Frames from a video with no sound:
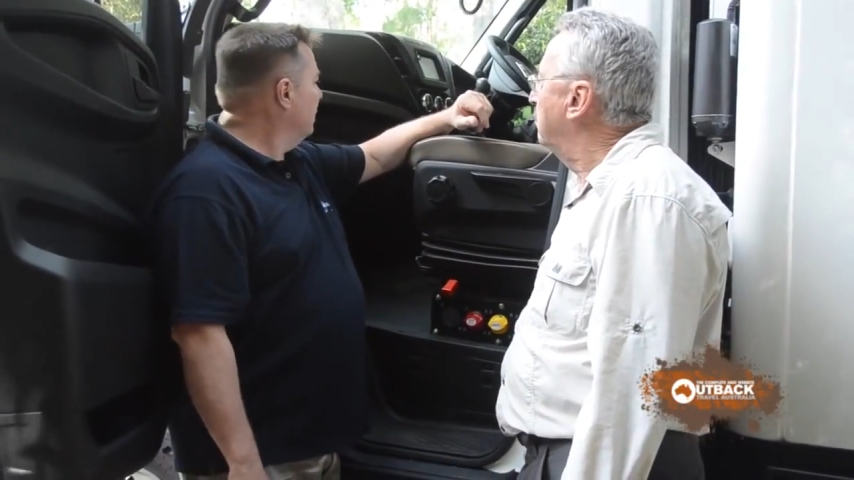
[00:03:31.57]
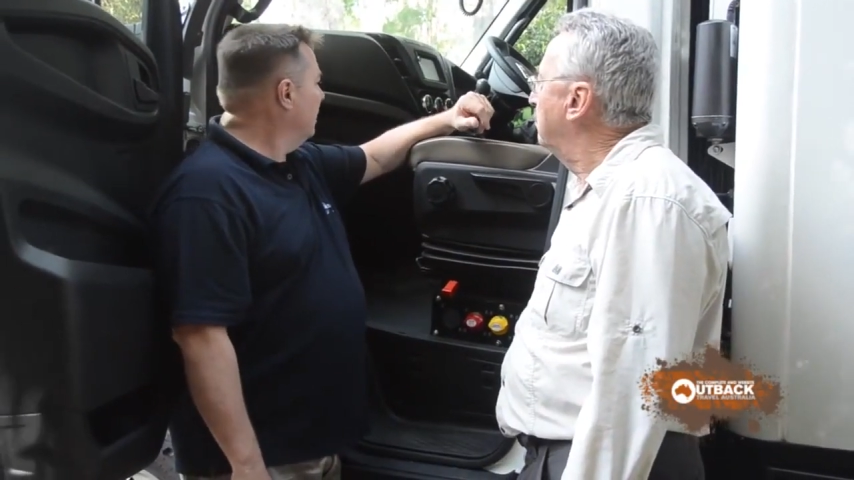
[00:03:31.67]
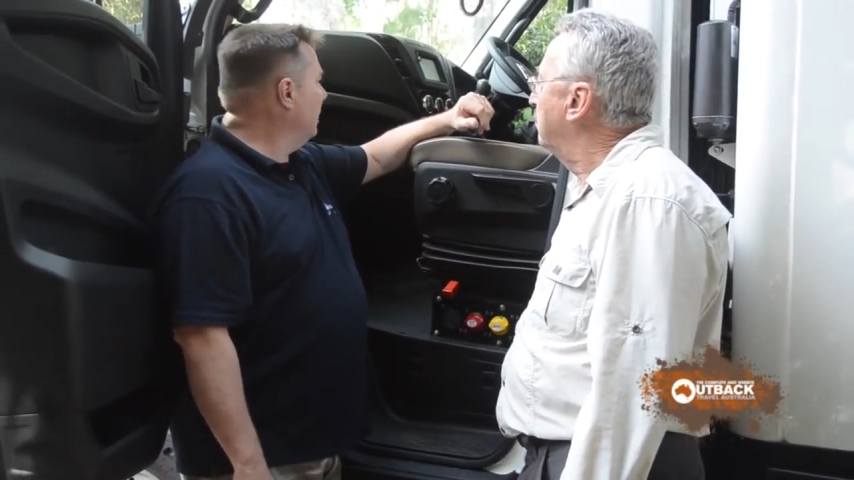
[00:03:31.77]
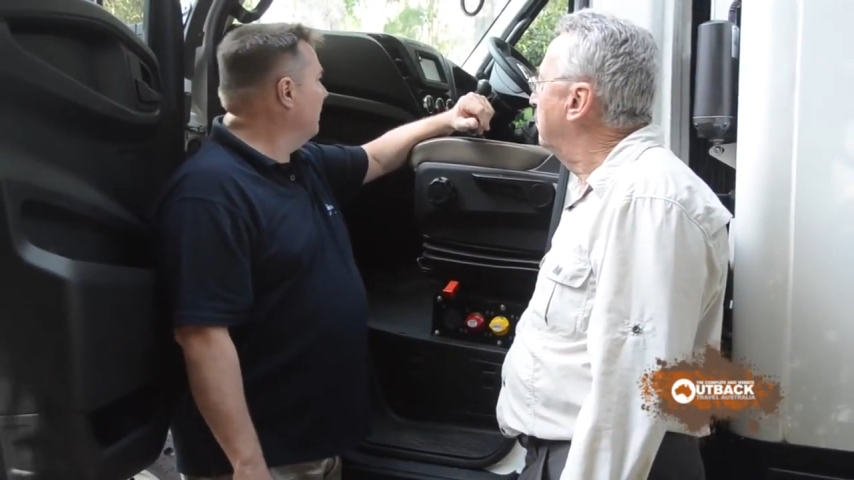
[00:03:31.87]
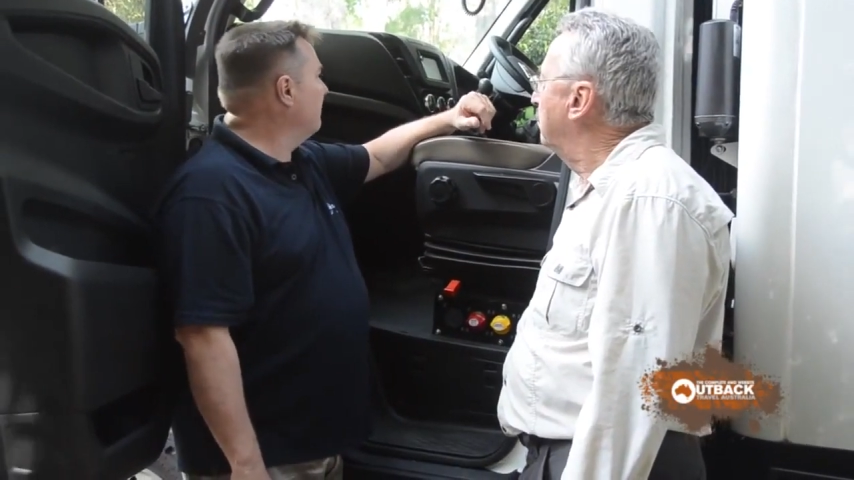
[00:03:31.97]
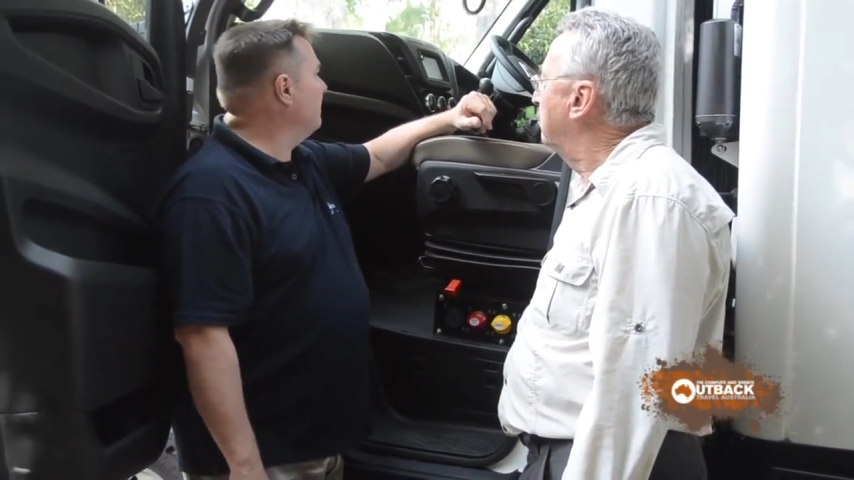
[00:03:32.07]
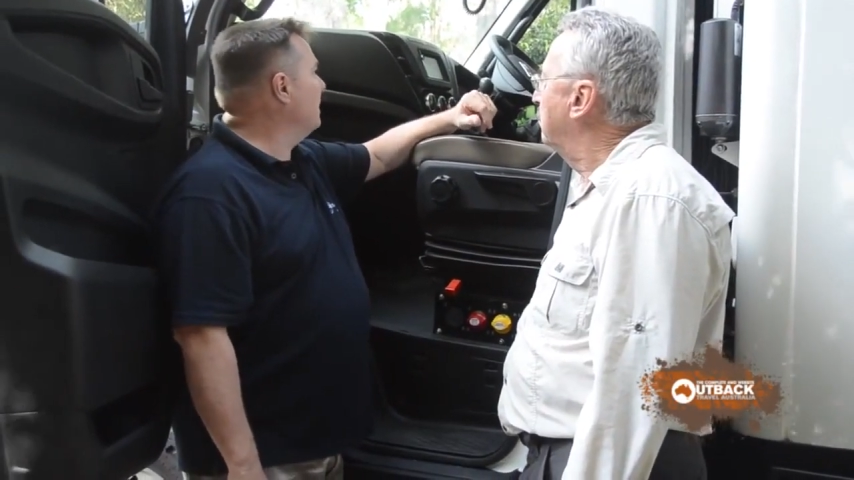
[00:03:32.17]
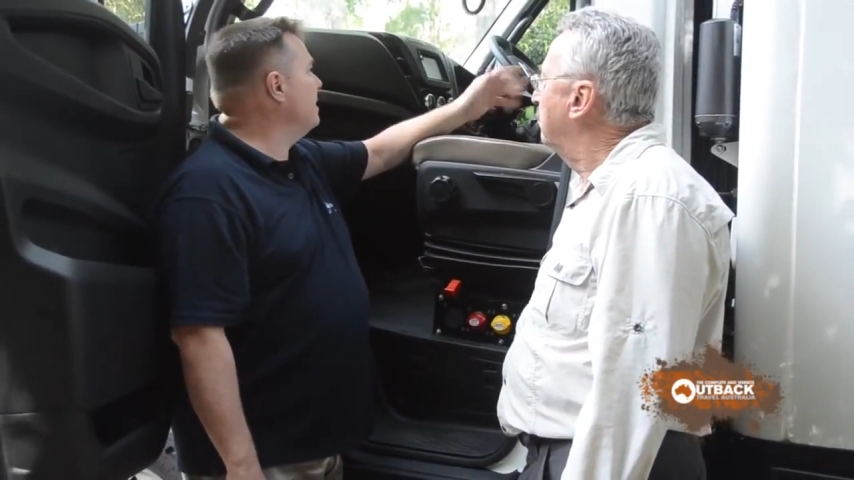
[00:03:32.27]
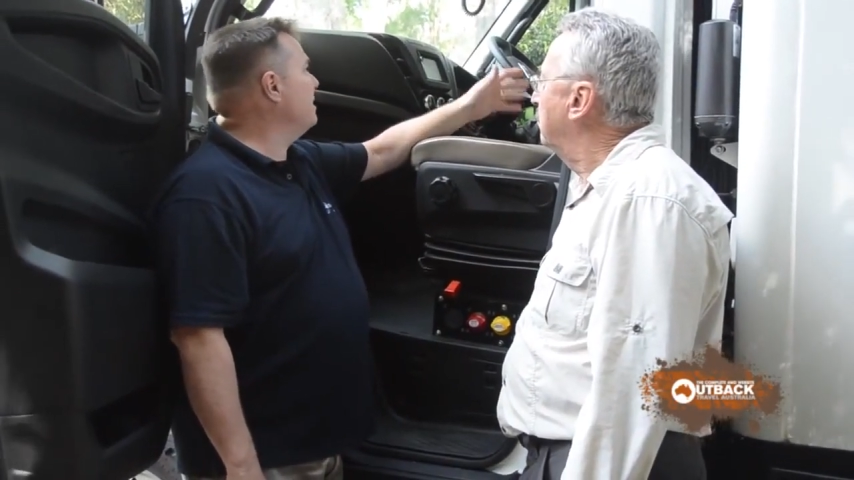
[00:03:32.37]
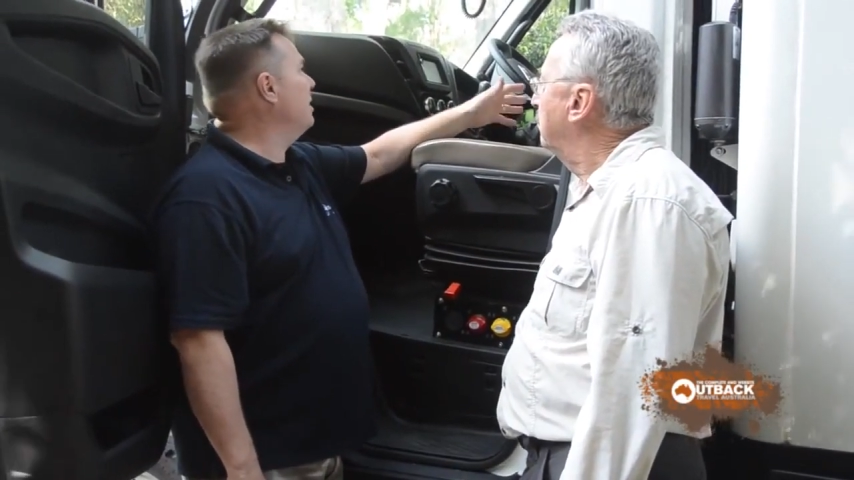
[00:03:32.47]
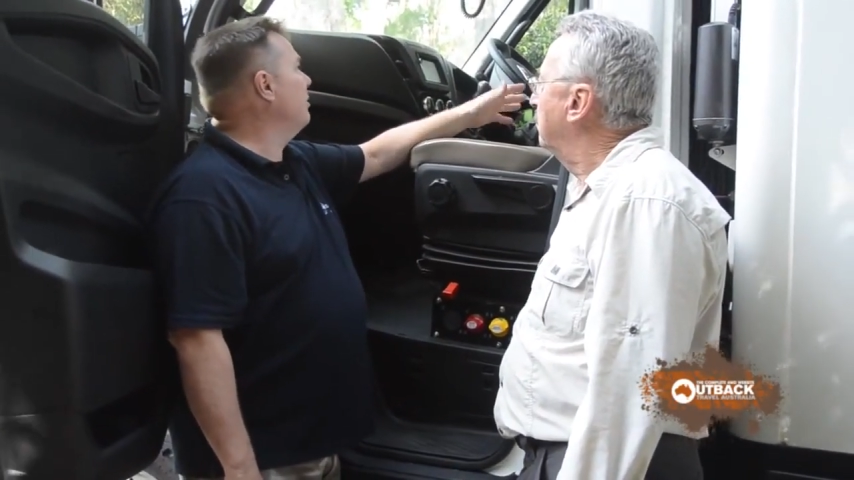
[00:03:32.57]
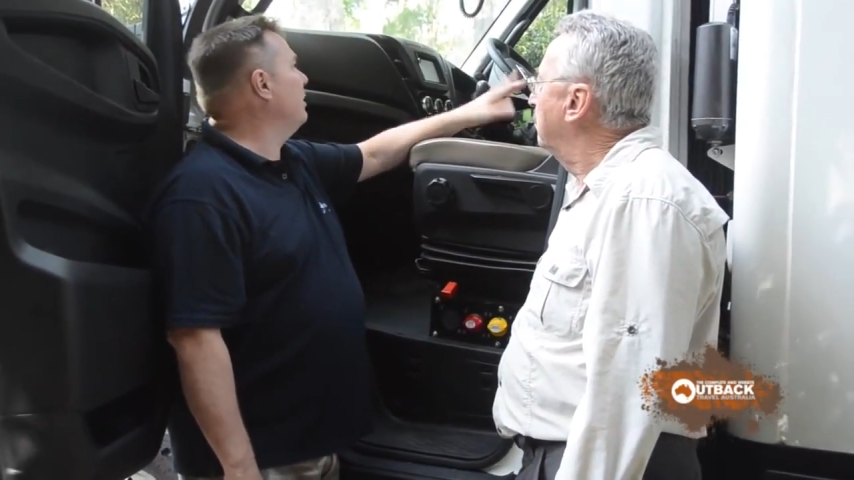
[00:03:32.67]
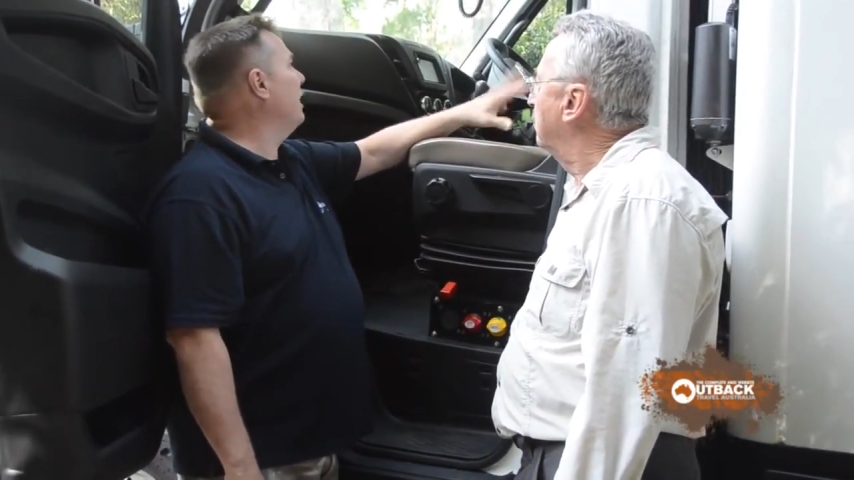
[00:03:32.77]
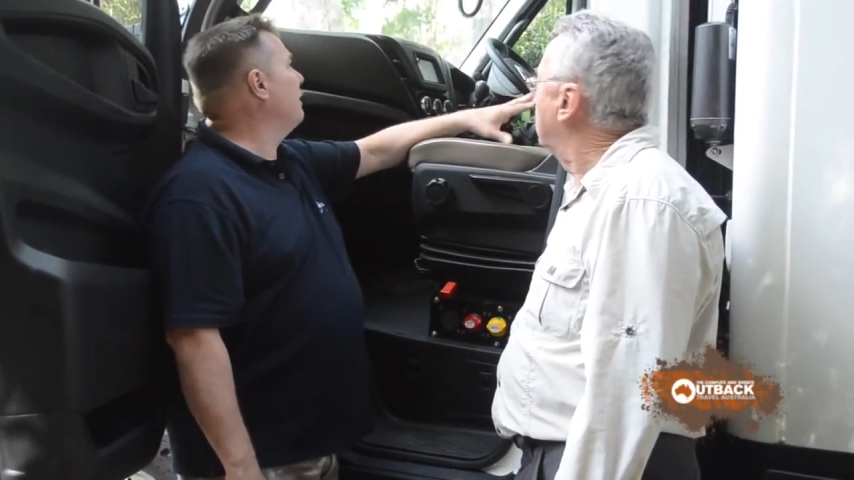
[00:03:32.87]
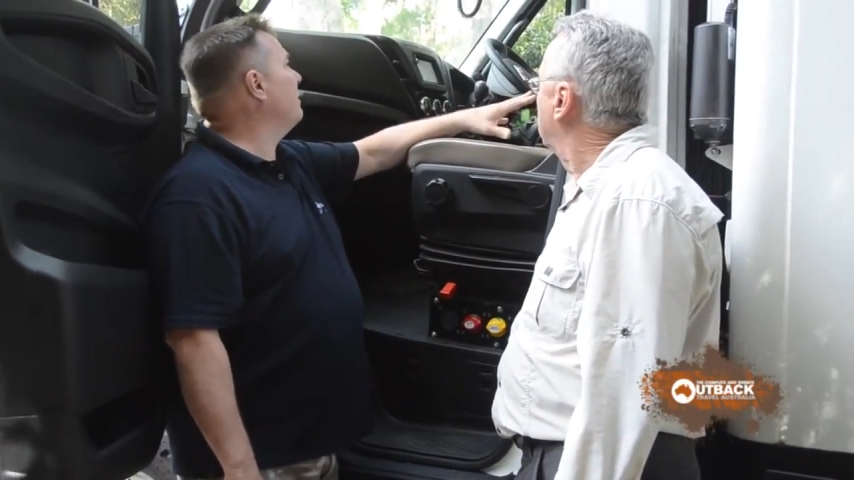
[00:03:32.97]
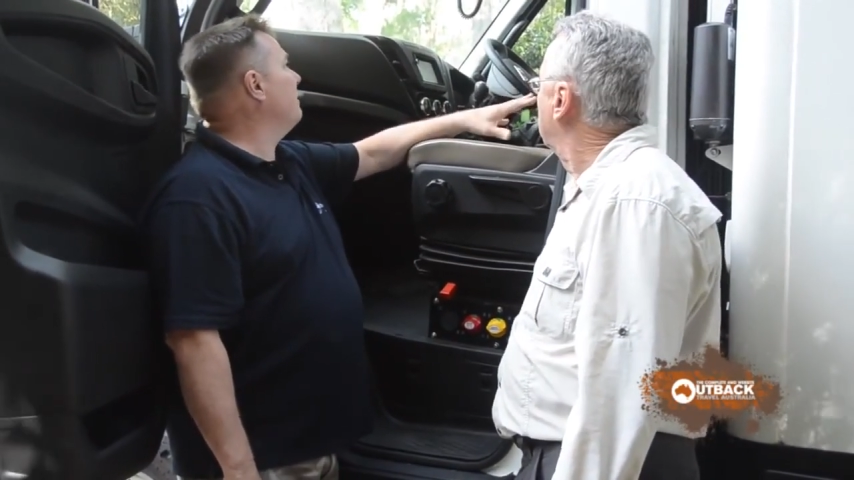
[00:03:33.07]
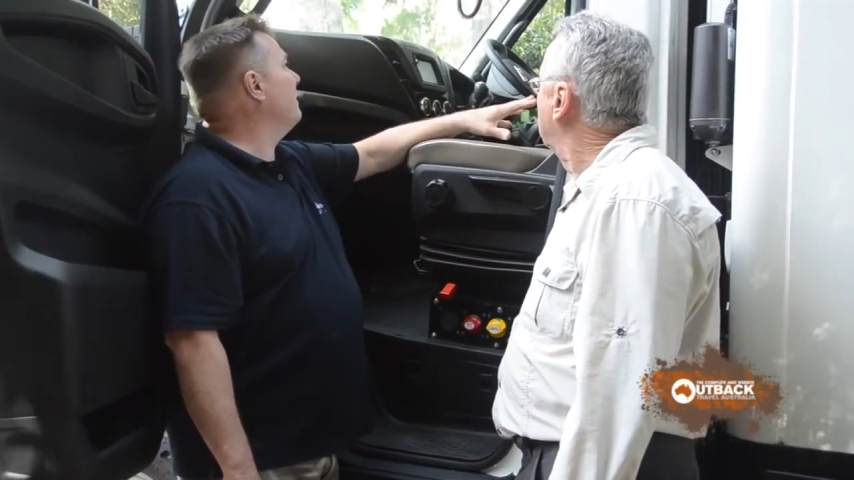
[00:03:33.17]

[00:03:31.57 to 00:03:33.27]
Um, interior, other than